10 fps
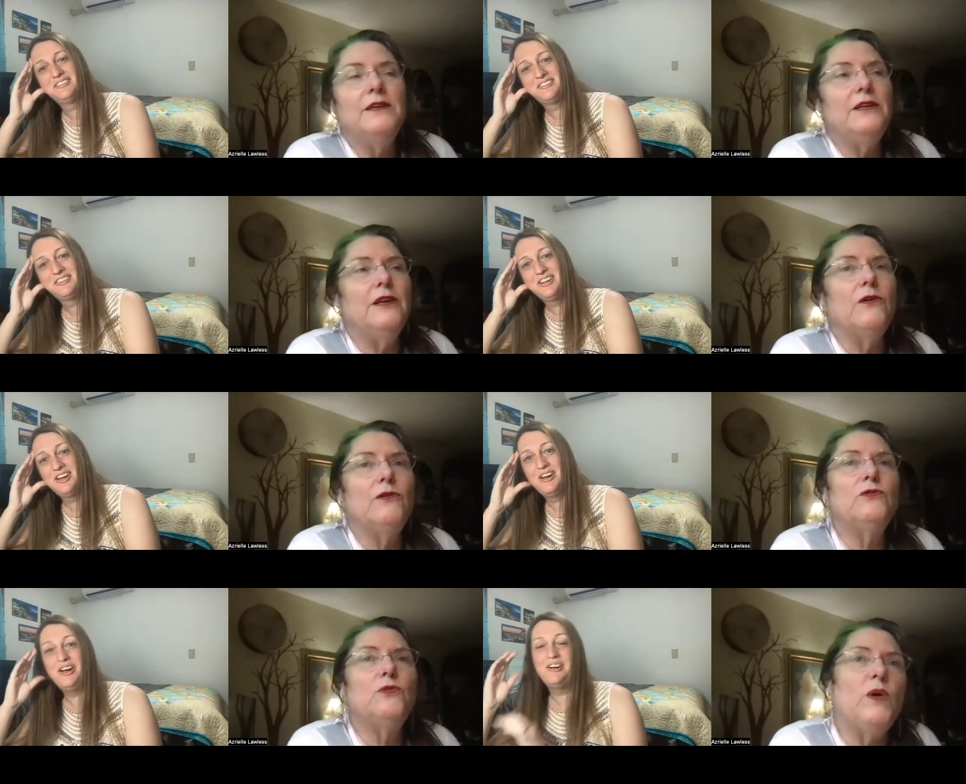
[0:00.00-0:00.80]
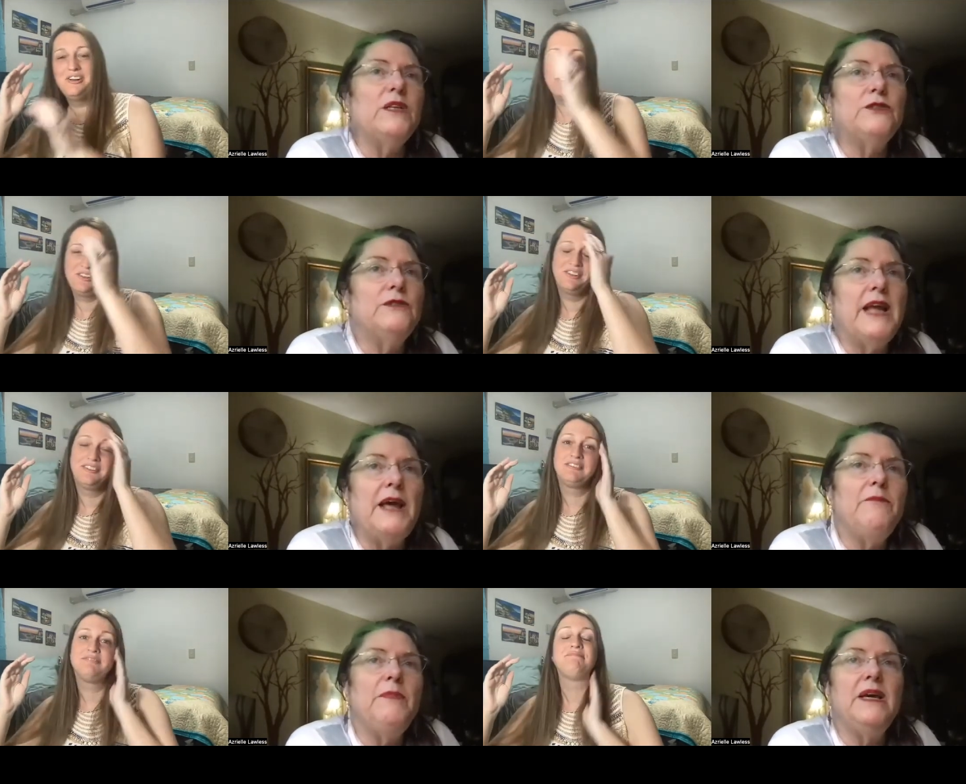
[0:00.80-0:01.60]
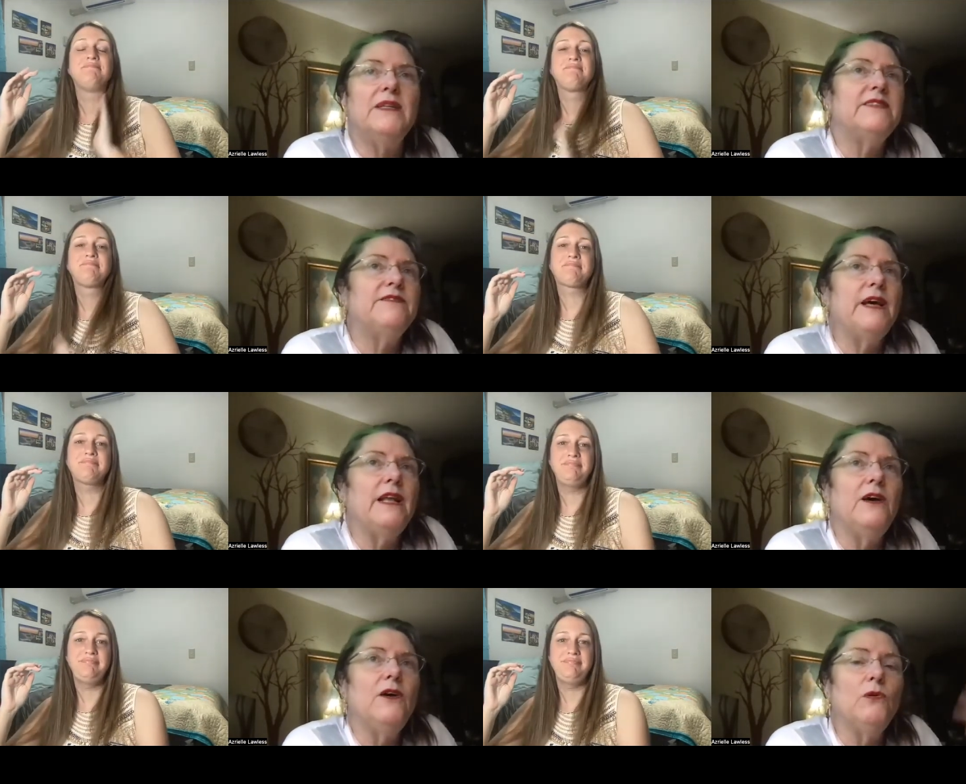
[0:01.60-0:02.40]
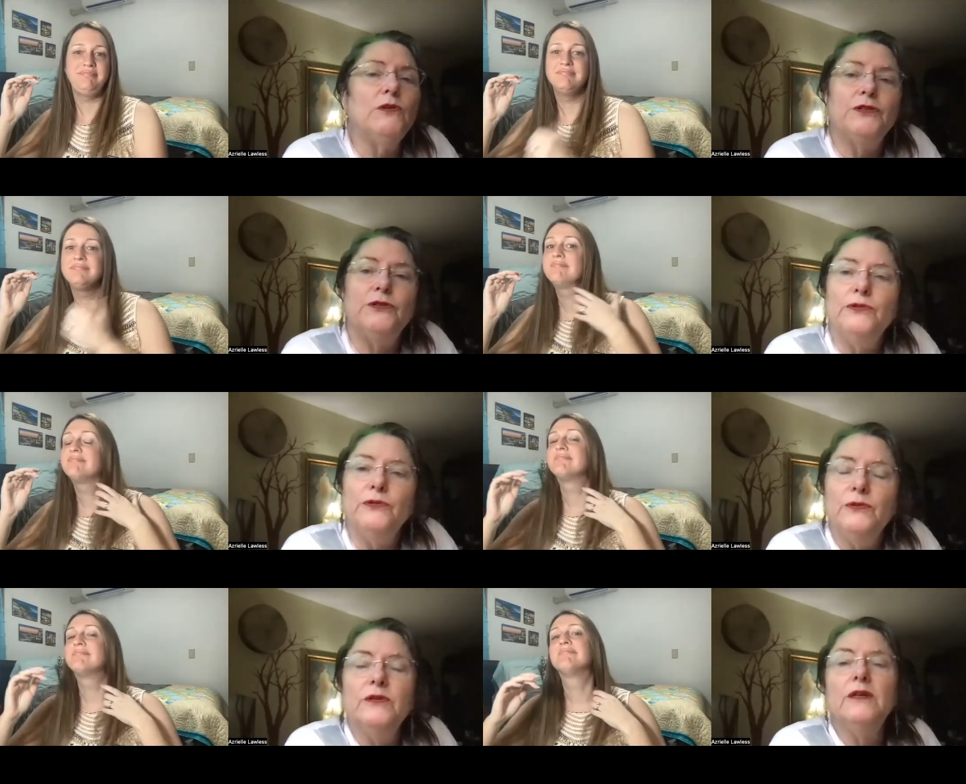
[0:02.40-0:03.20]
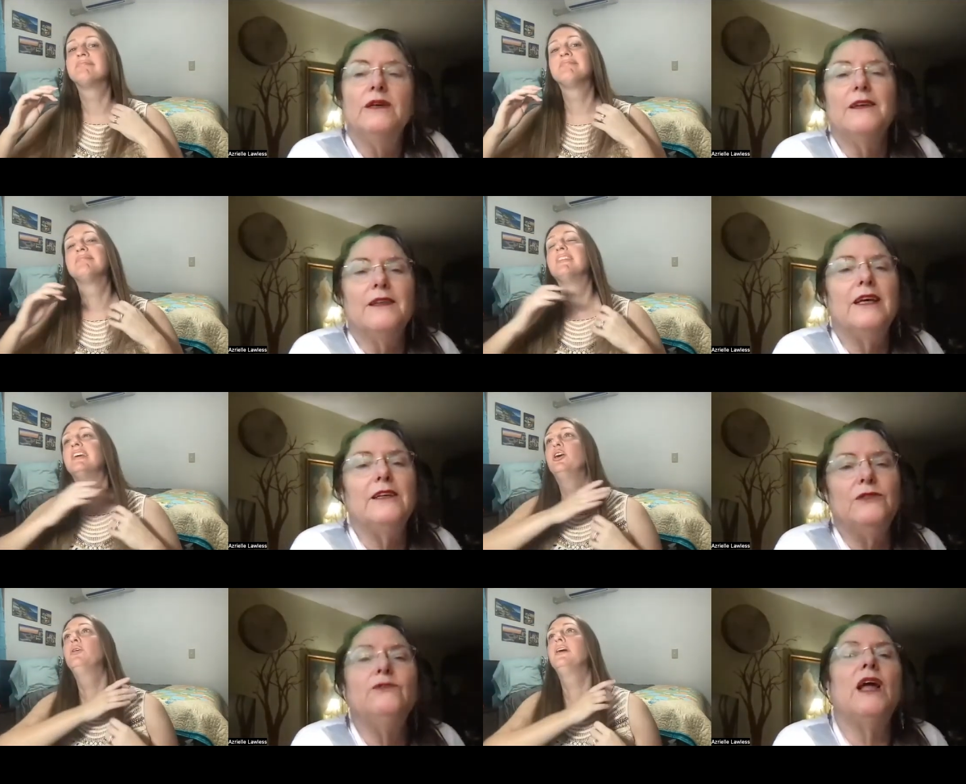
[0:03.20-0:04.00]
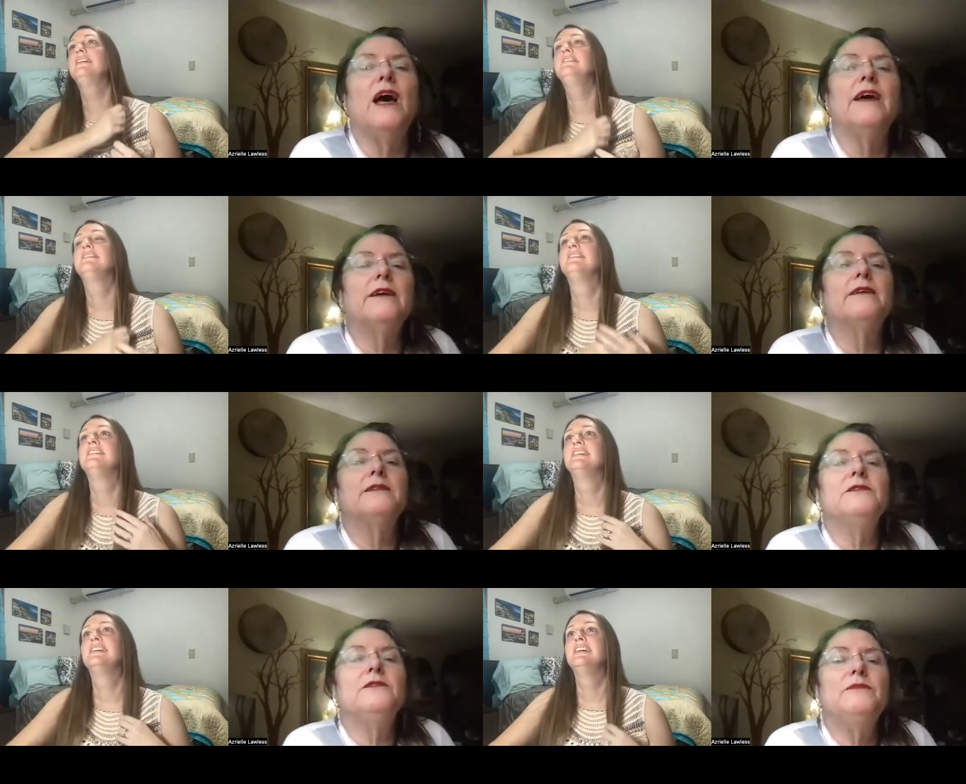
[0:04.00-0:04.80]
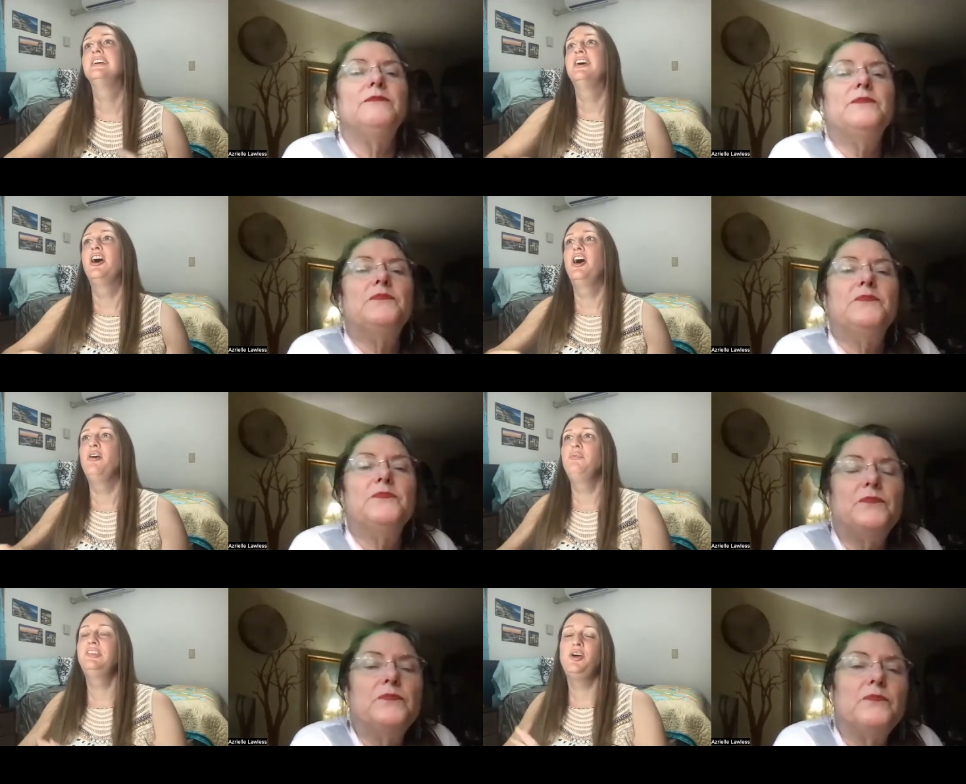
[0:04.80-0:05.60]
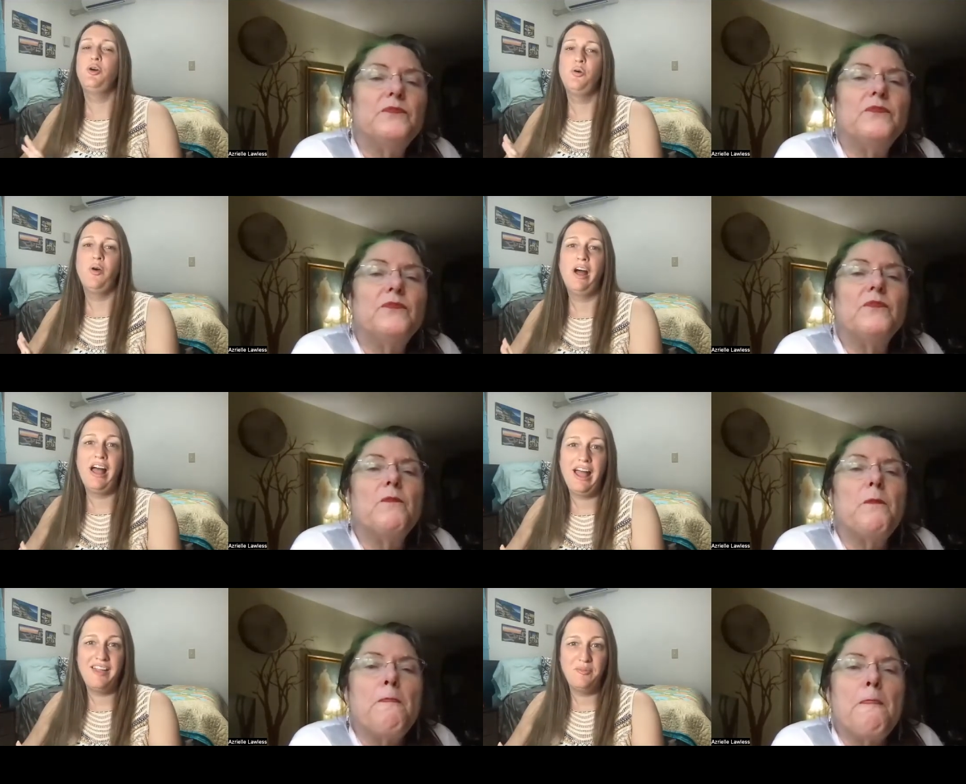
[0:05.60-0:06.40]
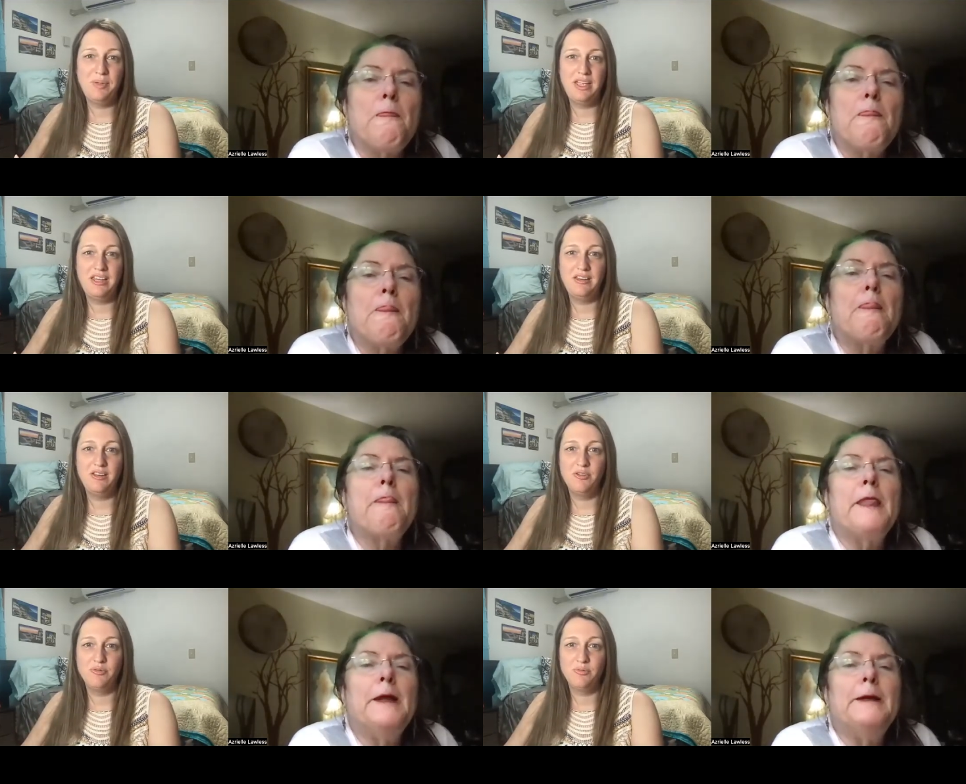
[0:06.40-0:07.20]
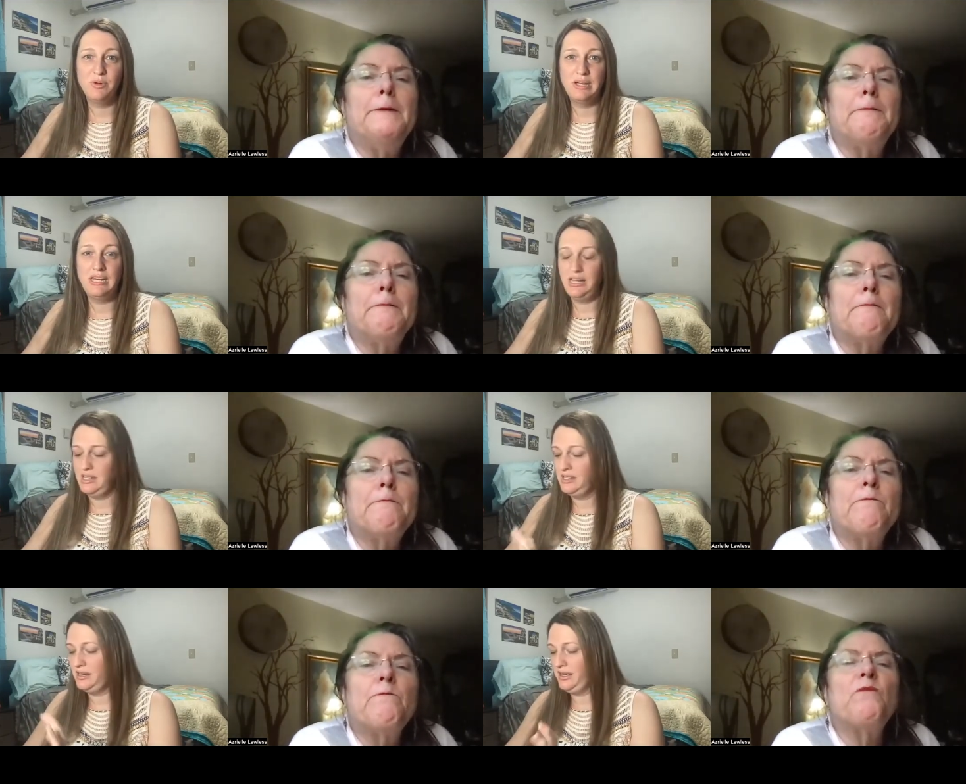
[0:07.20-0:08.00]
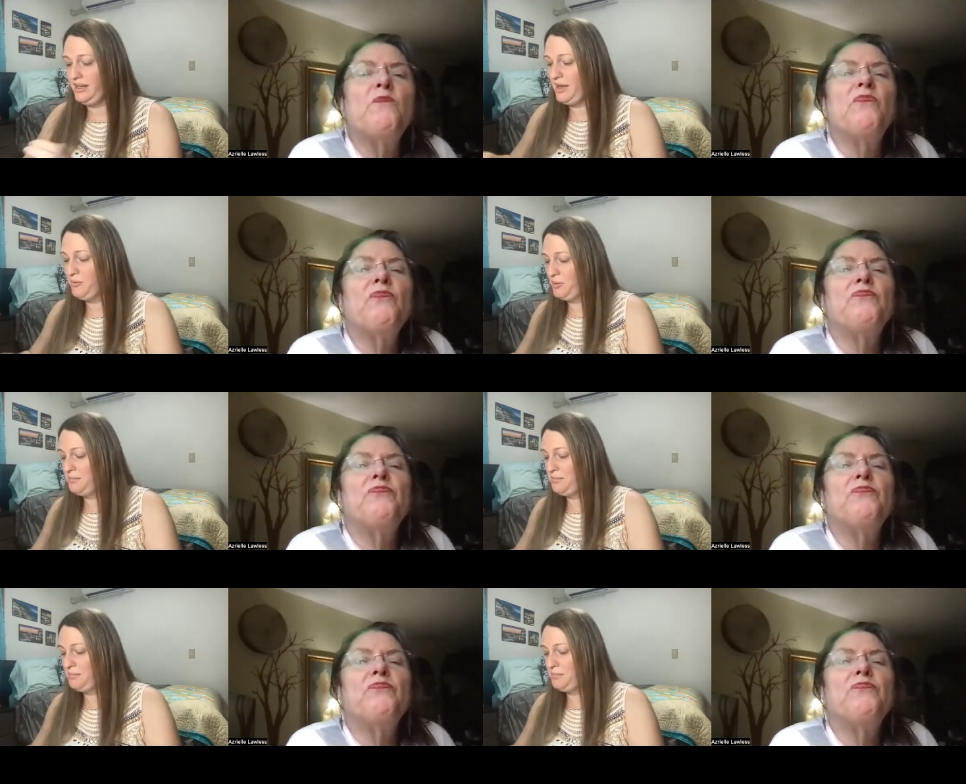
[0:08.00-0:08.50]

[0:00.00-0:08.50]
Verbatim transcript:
Speaker 1: You know, who's which name me a vella or
Speaker 2: two that you okay. like. So I've been reading I wrote